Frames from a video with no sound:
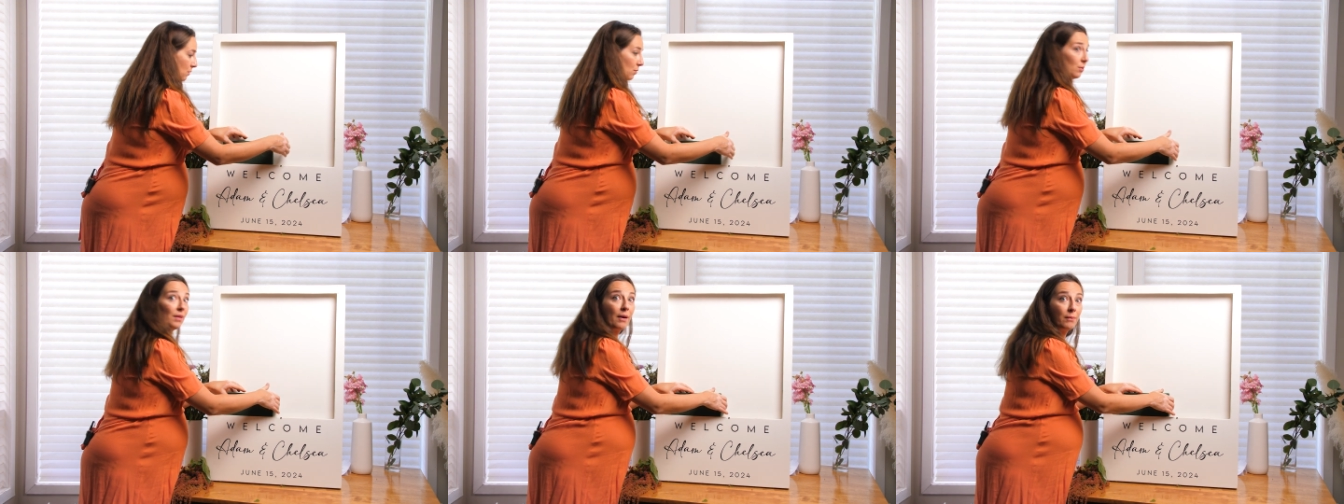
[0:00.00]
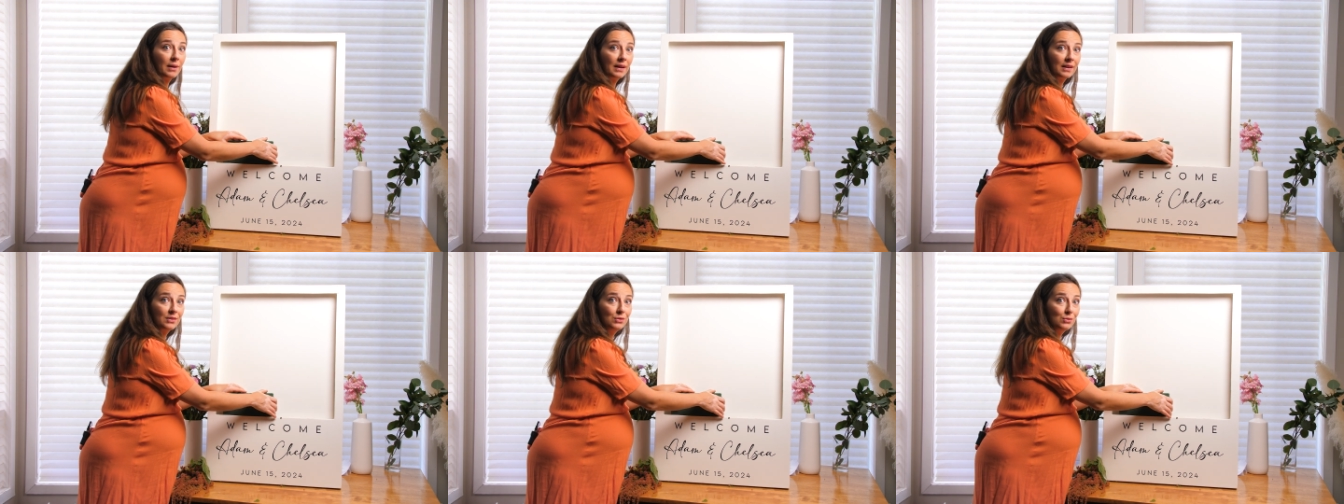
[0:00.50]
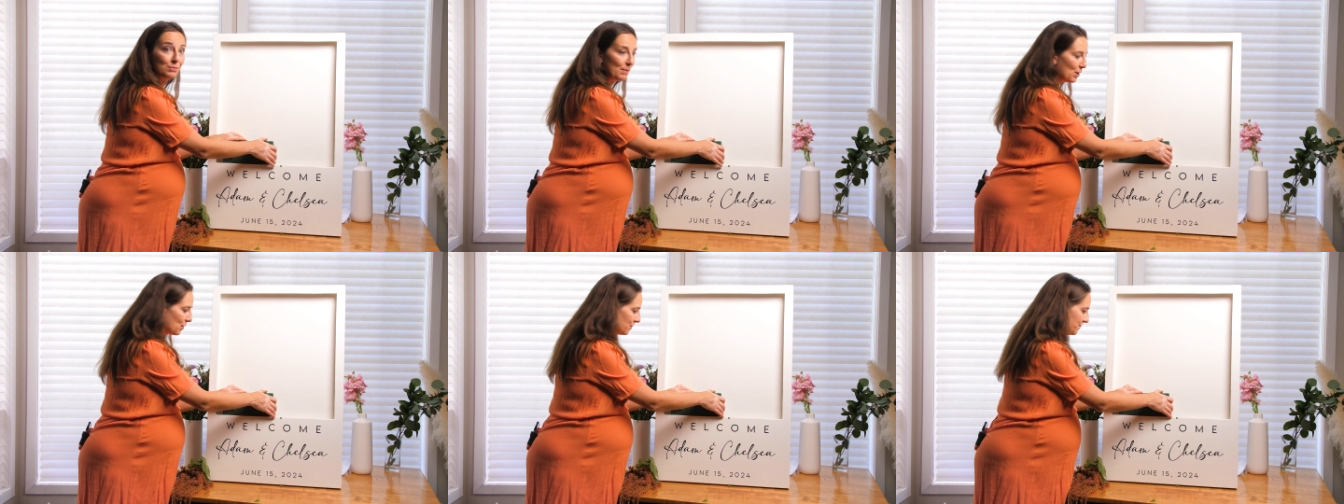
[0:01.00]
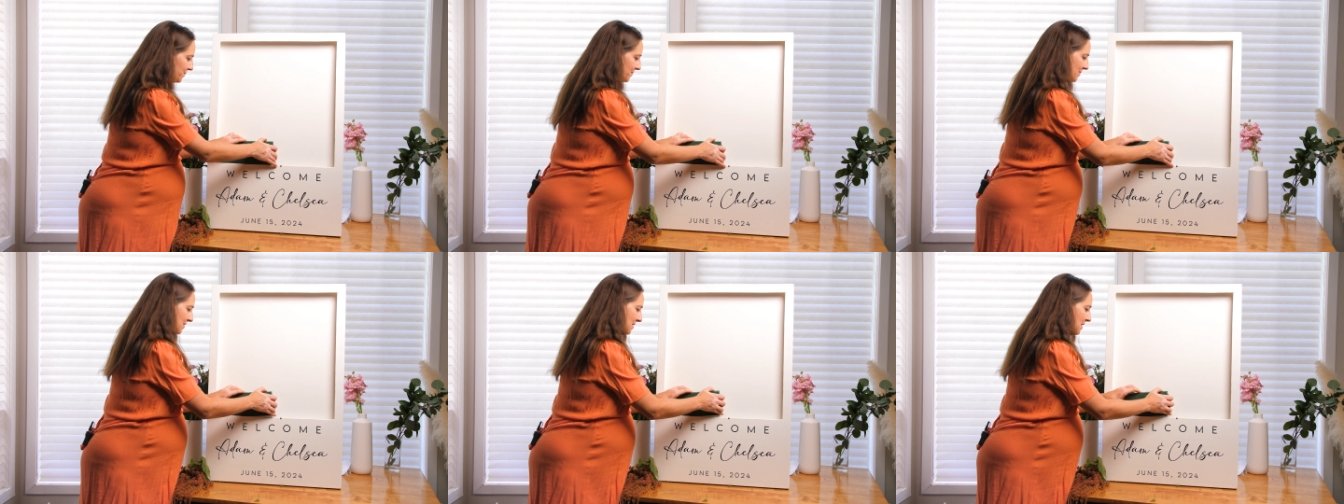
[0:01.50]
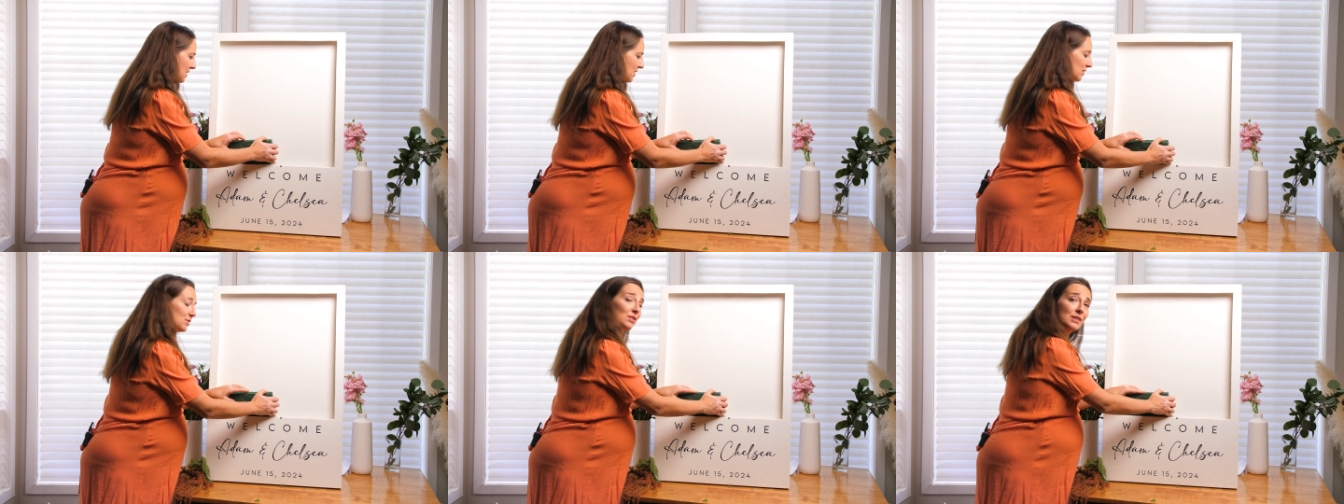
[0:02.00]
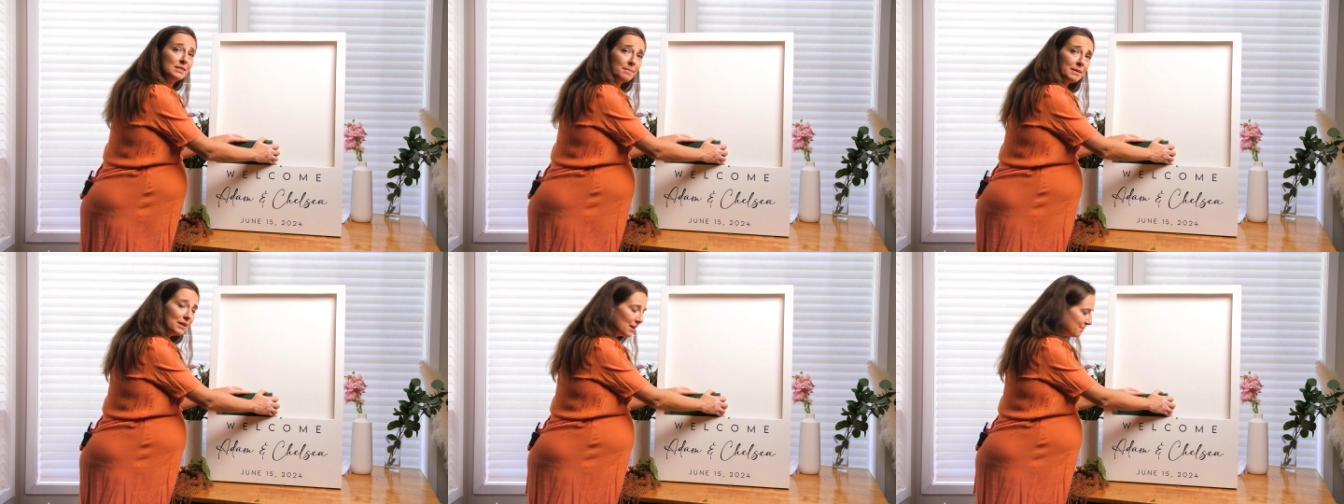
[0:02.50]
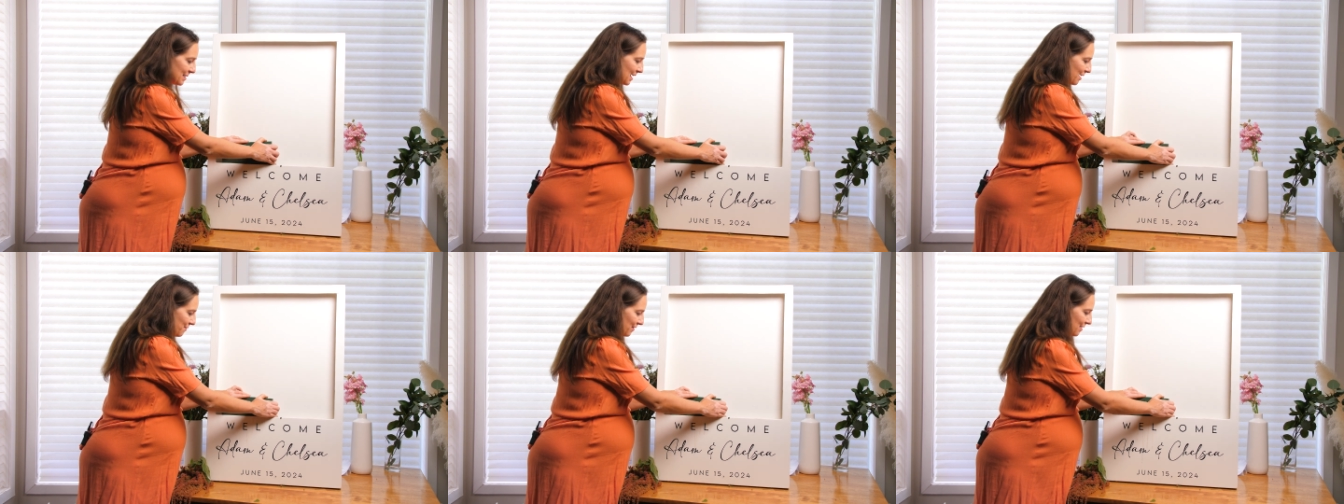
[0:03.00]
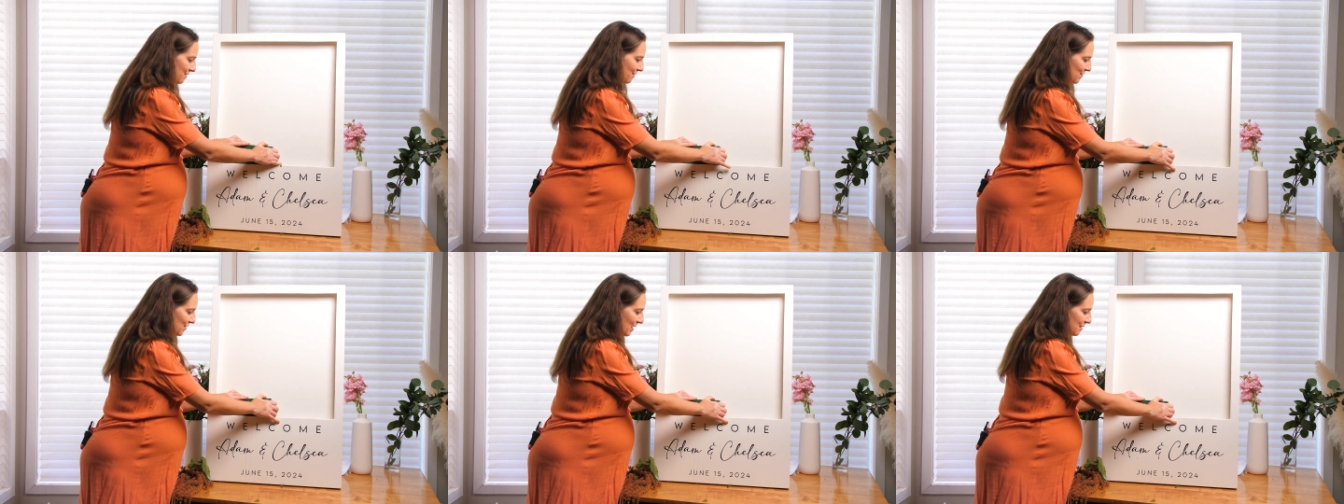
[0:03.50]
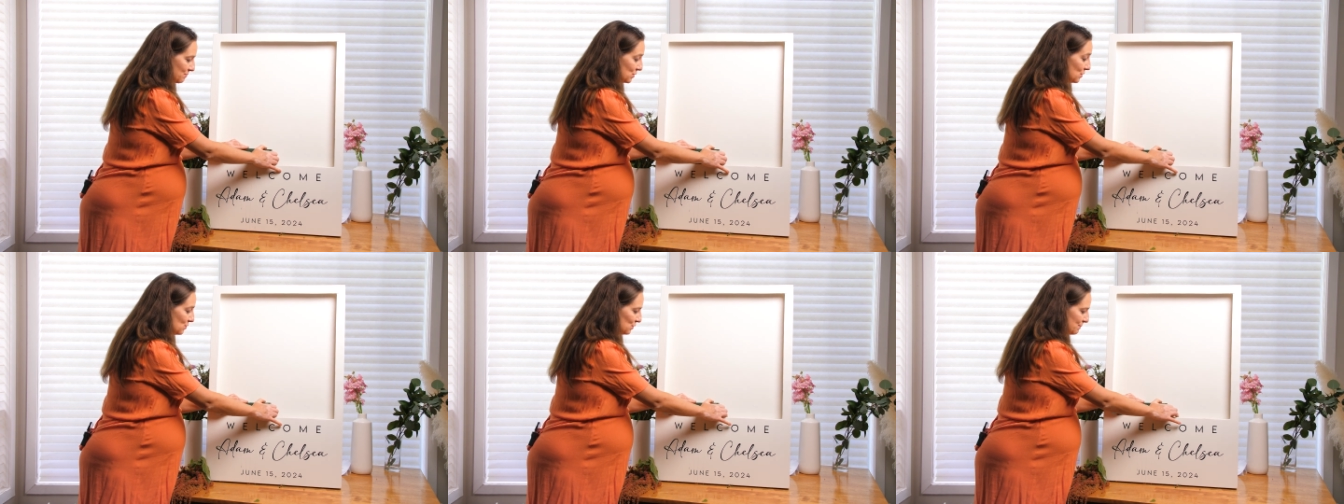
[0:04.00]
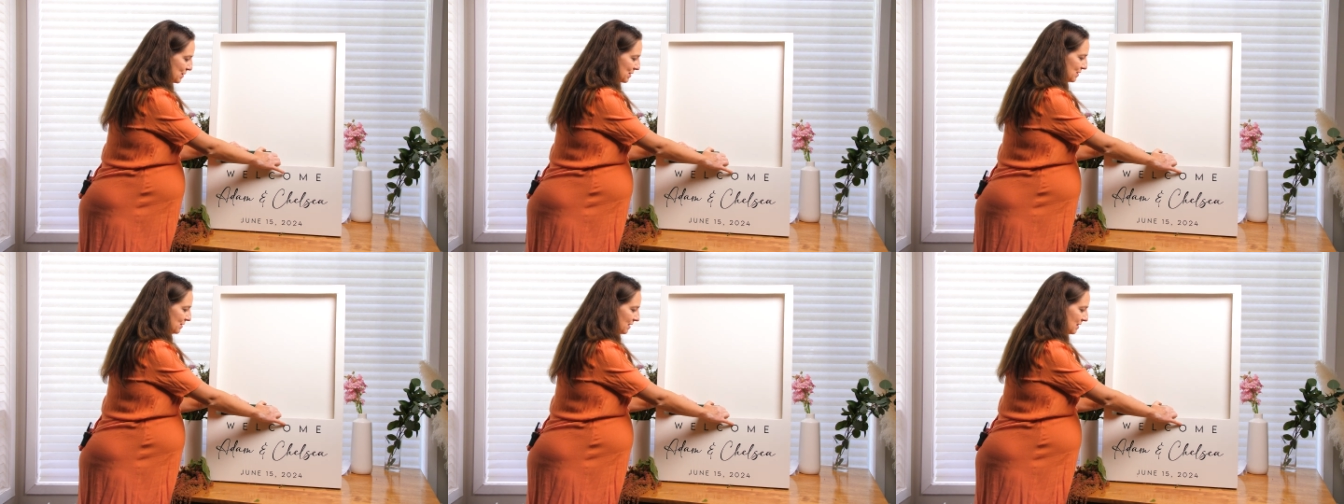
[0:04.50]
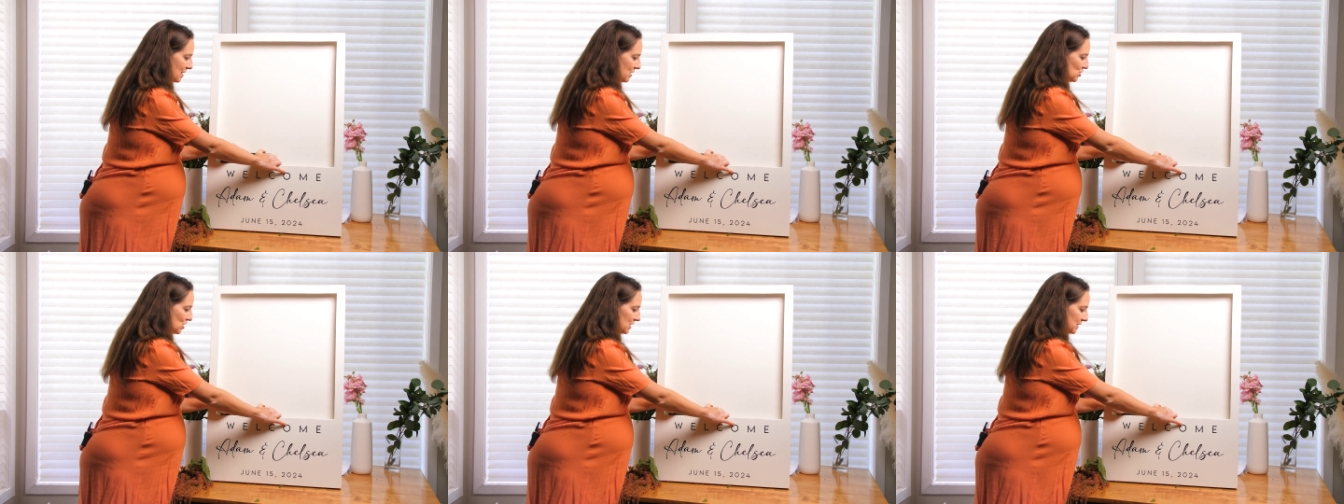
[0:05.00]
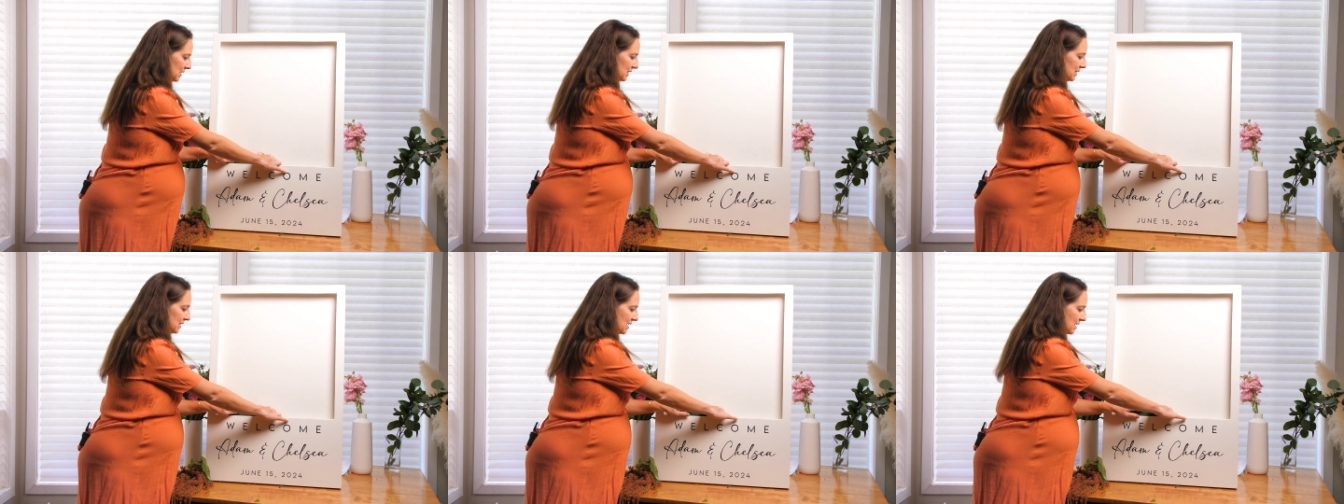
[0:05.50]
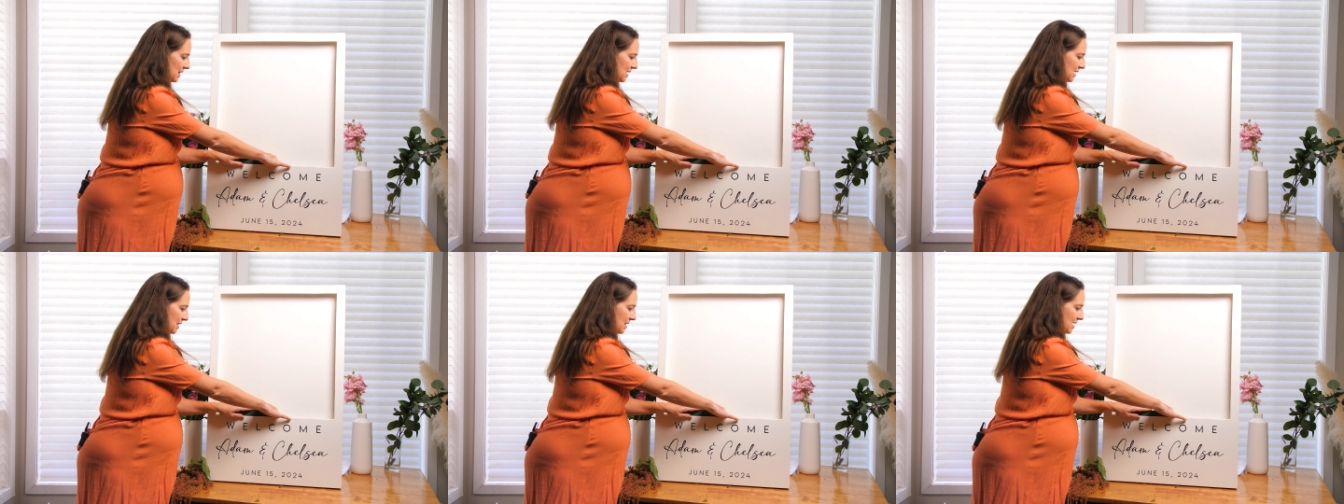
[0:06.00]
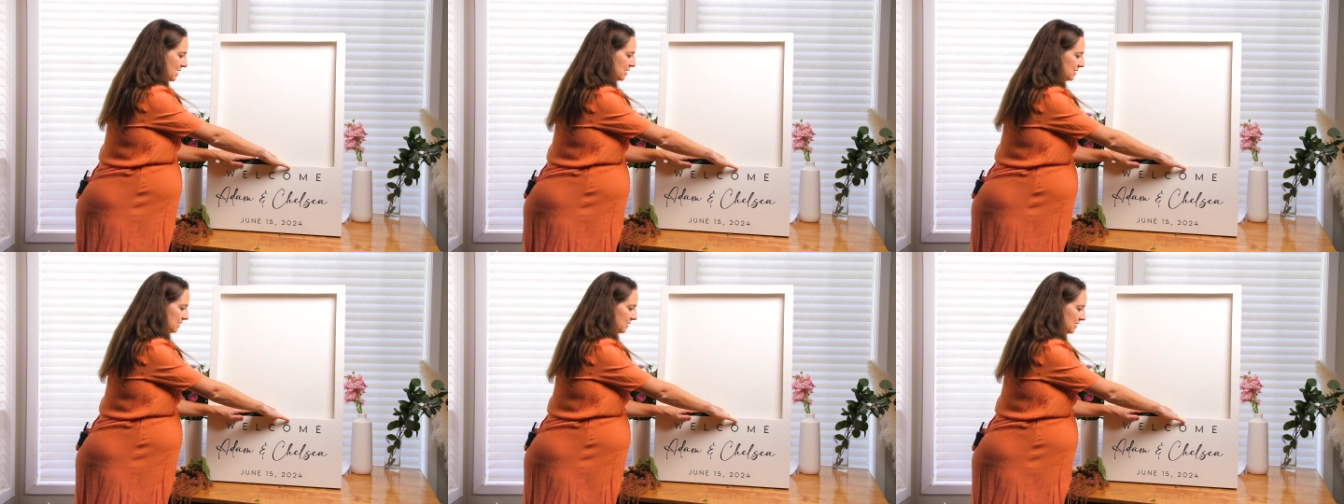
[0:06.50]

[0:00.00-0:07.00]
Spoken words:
Oh, that one I cut too small. So that's something you gotta be careful of. If you cut them too small, then they just sink like that.